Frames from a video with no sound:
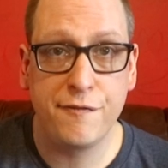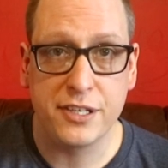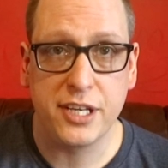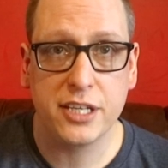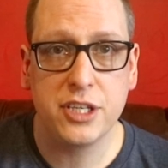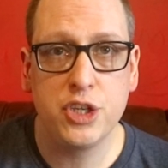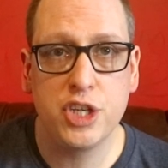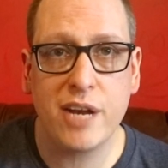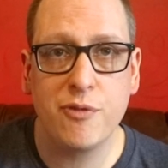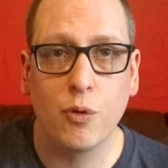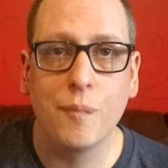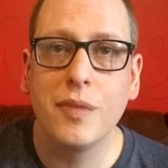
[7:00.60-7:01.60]
and physics in
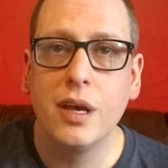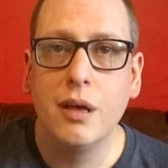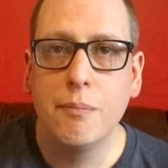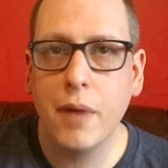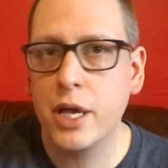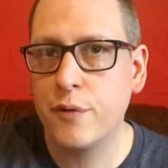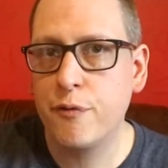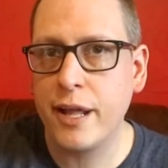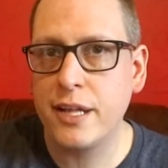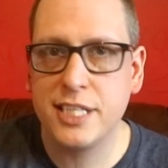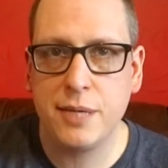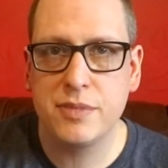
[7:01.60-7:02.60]
general. My good
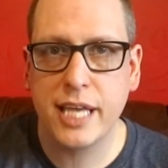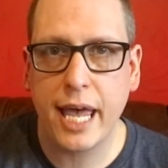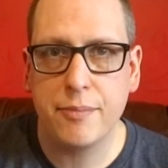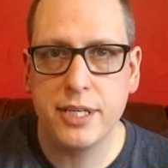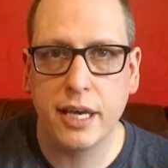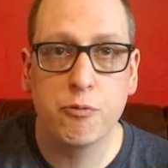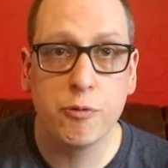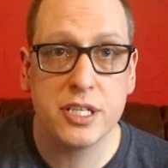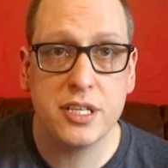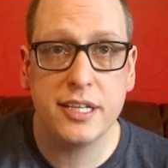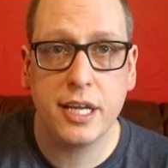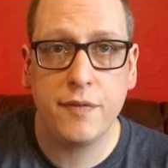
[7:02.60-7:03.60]
friend Team Skeptic
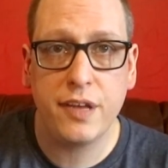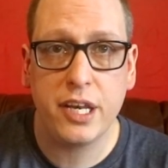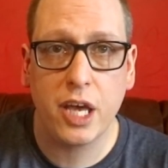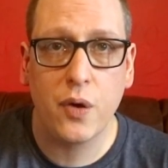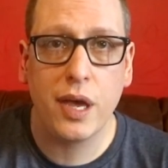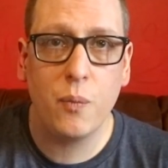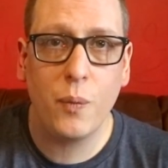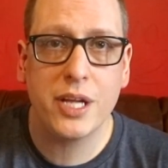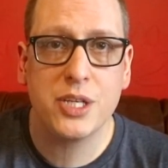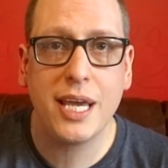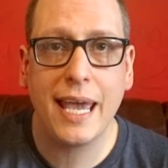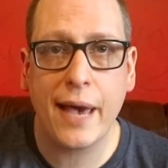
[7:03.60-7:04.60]
recently did a video in
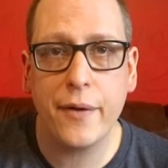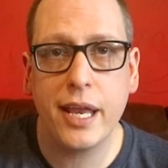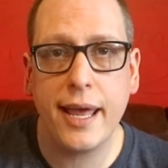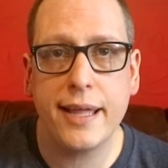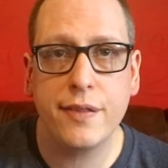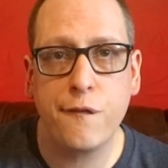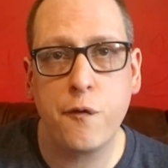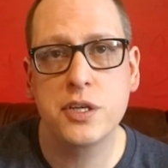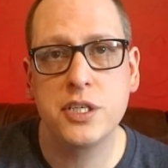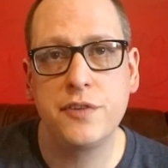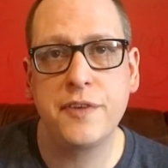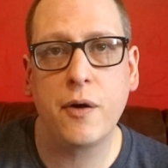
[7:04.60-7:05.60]
which he calculated the
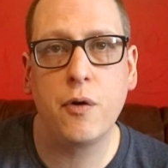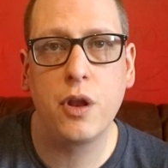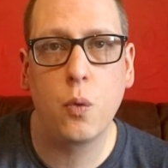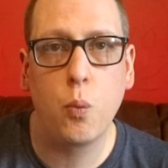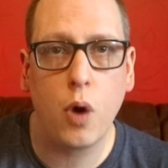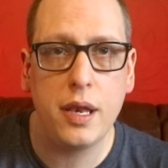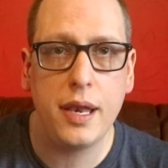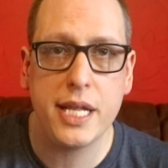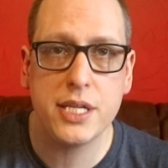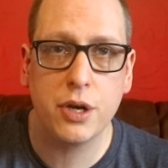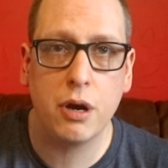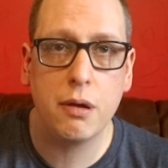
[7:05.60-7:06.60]
forces felt on a 1
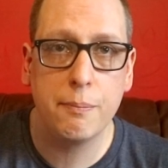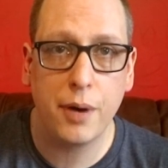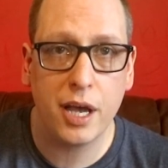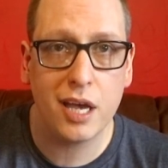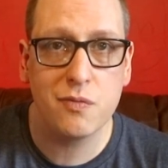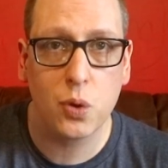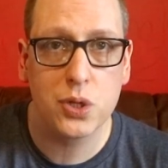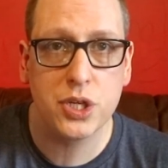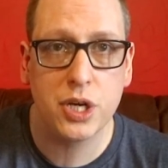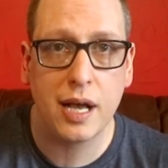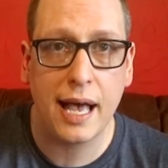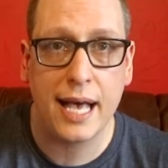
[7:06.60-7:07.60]
litre bucket of
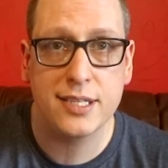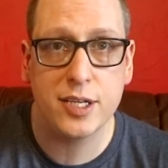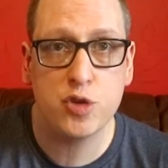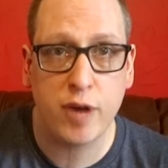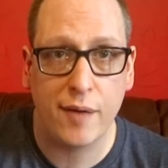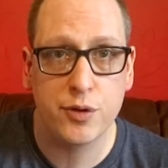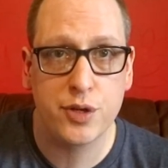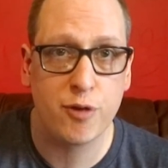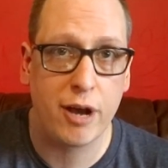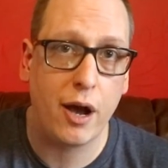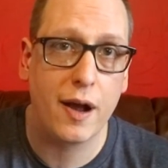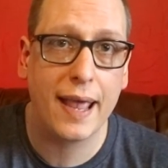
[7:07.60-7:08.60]
water as it travels
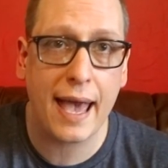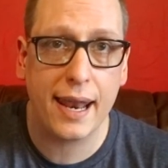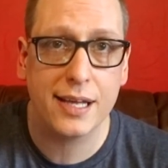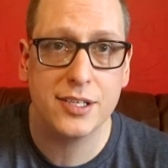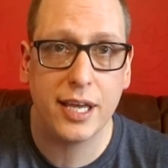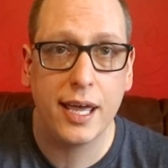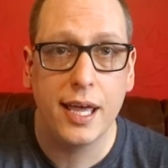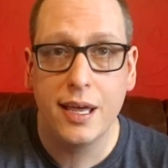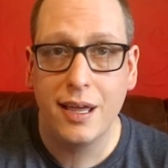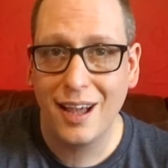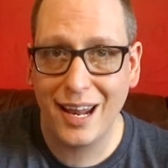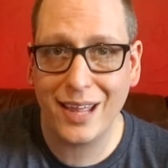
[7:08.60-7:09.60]
throughout our galaxy.
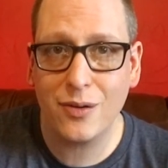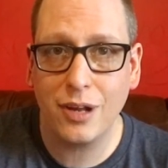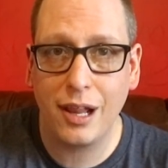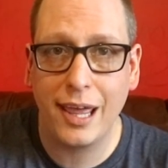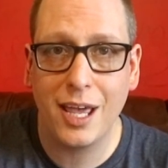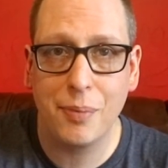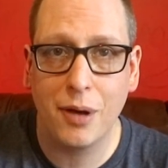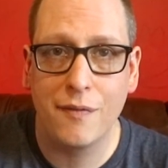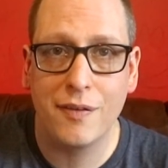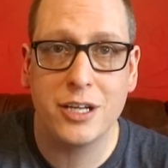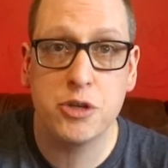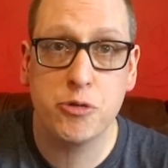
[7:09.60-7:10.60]
Click on the link
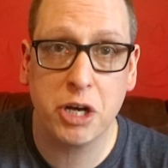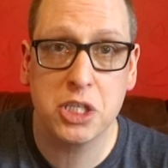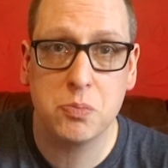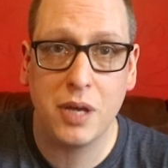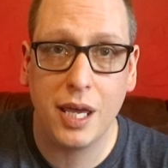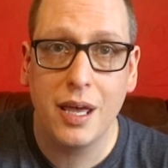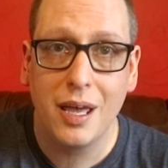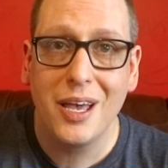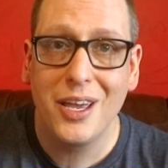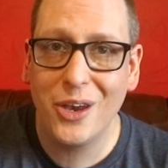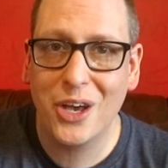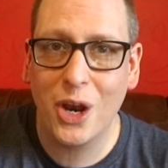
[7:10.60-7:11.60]
above and trust me,
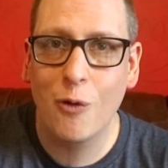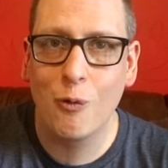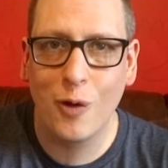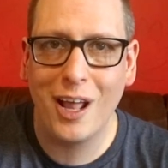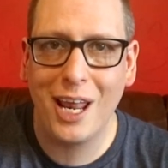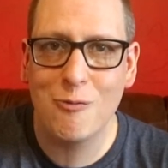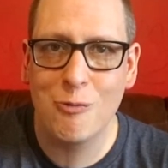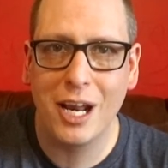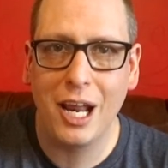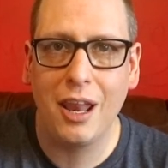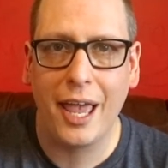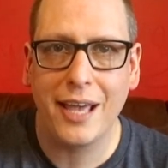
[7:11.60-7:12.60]
you're going to
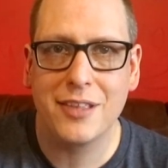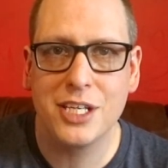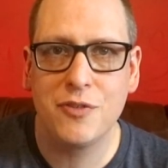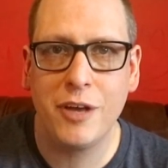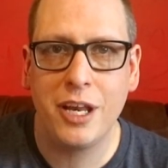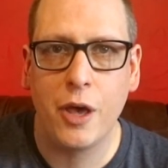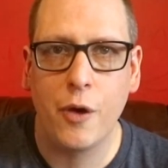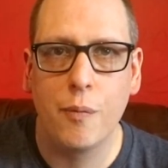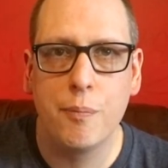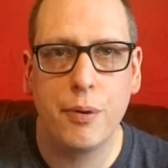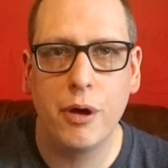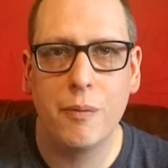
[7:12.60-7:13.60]
really like this
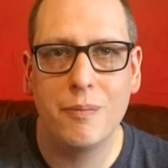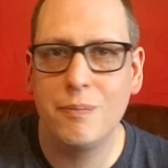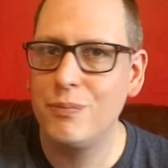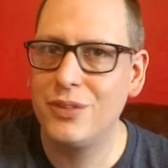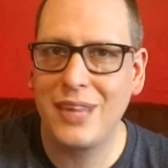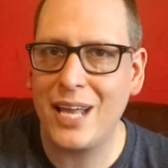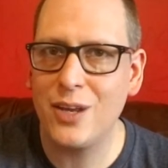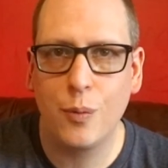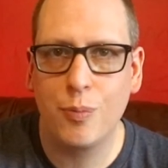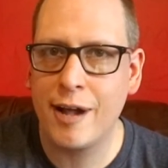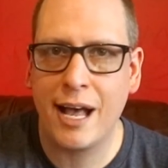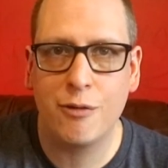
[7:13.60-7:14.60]
video, but
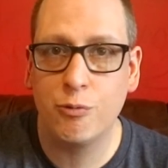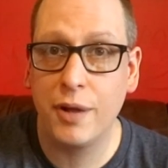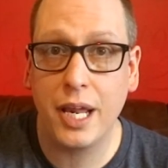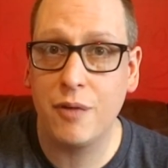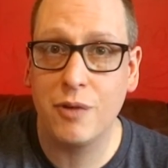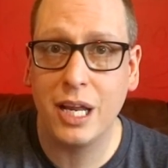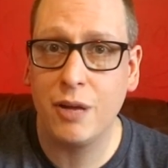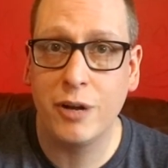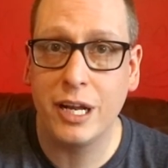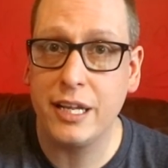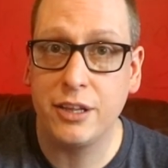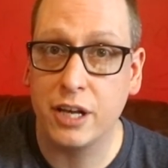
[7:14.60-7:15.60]
Daniel Pratt
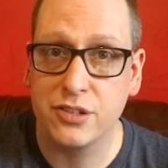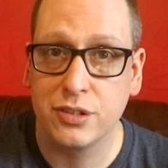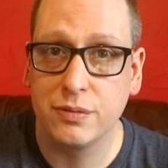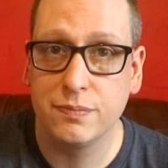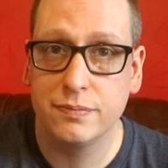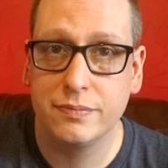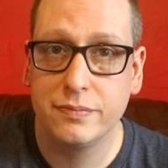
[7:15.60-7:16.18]
really doesn't.